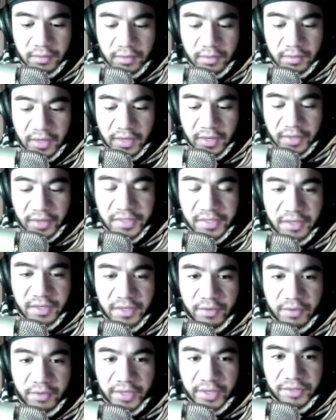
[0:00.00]
I, I see it
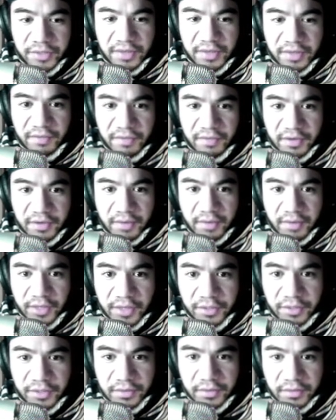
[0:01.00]
going in two different
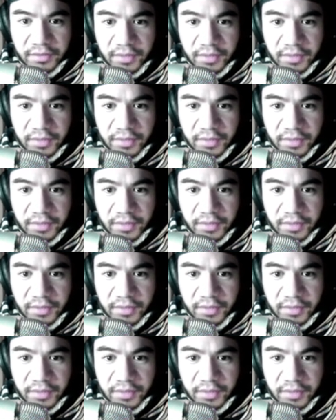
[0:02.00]
directions.